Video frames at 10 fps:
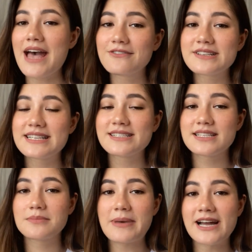Ever since
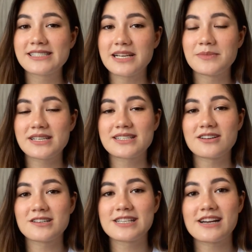the pandemic
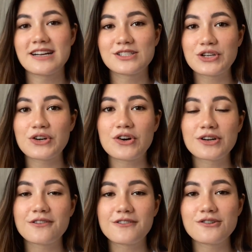started, I took on
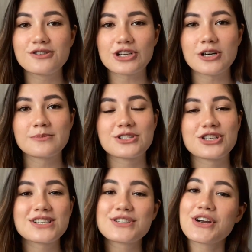a few jobs
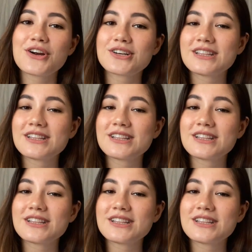just to earn a